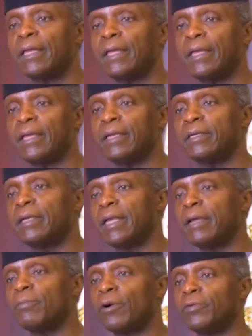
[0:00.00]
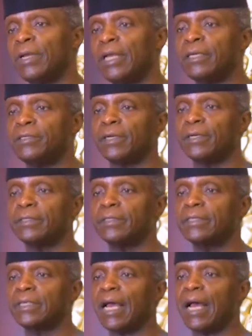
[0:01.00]
in labor
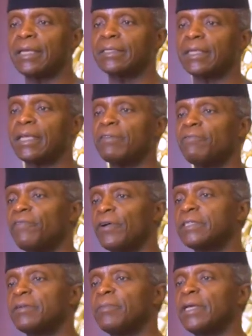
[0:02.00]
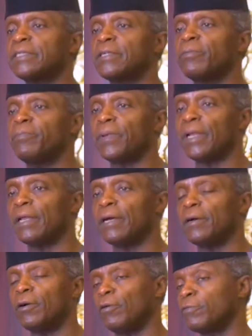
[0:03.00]
relations as a fundamental
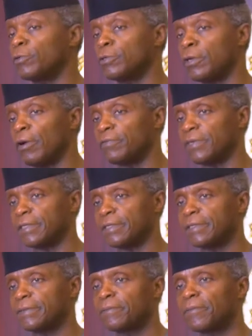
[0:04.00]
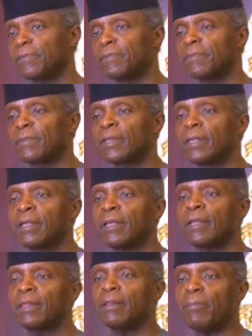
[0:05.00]
pillar of good governance.
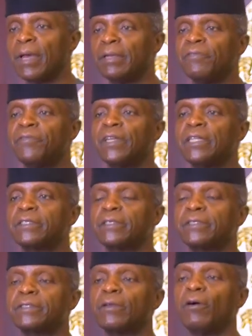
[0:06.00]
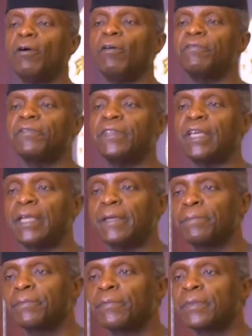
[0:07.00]
The benefits of
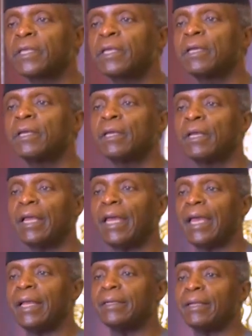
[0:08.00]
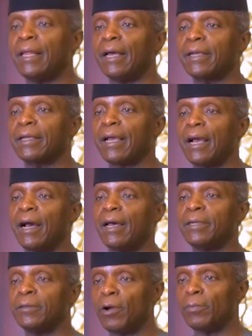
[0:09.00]
the NLAC
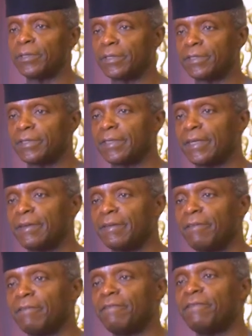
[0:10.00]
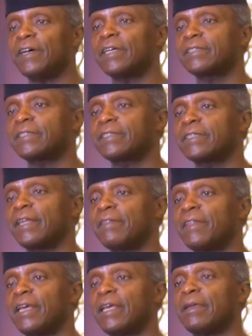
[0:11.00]
are enormous. First,
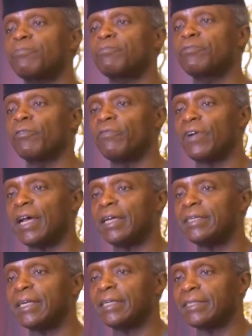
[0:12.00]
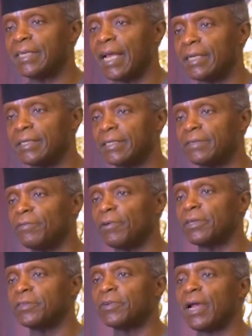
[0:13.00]
they provide a chance for
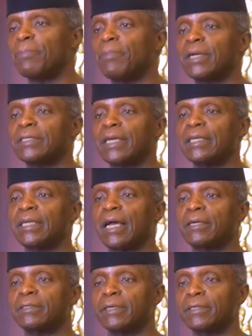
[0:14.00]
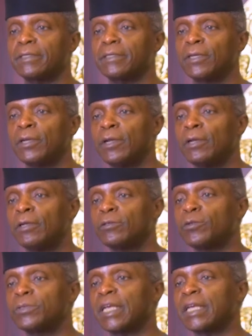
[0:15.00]
the tripartite actors
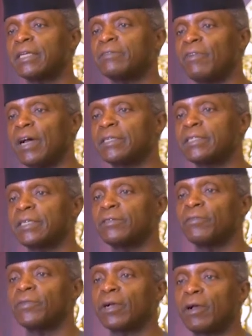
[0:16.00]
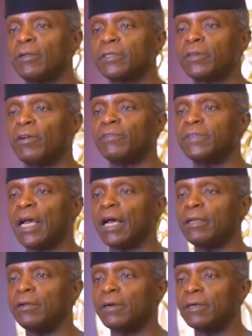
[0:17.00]
to take advantage of the culture of
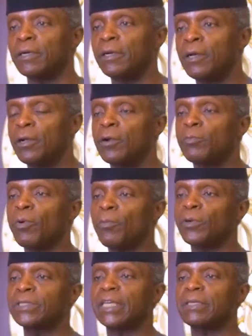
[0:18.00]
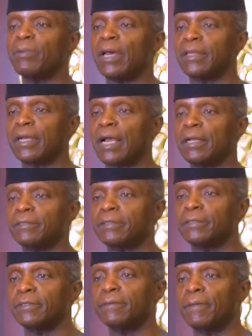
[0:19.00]
dialogue promoted by the
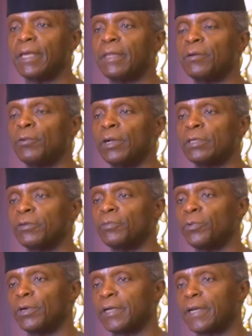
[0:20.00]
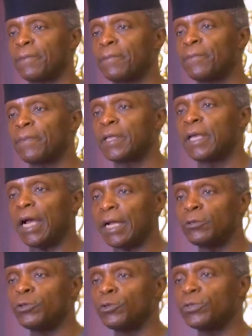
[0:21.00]
Council in the world of work
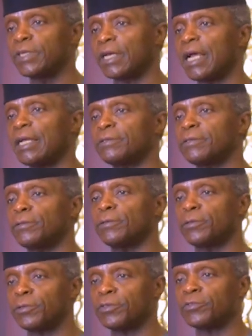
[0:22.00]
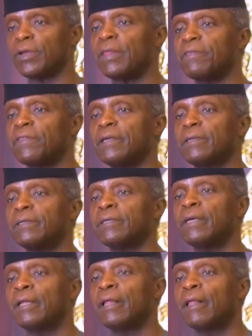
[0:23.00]
and use the Council to strengthen
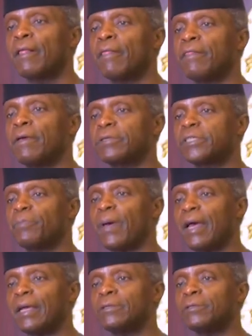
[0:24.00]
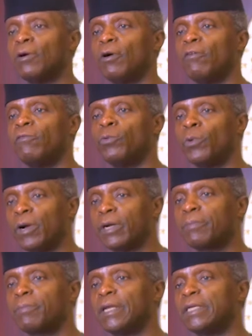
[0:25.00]
the span of
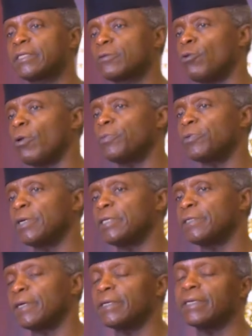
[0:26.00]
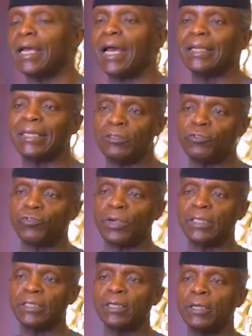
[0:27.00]
workplace cooperation and
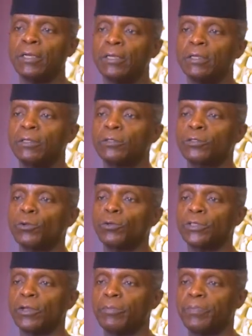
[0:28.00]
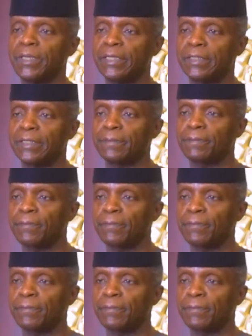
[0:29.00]
entrench social peace.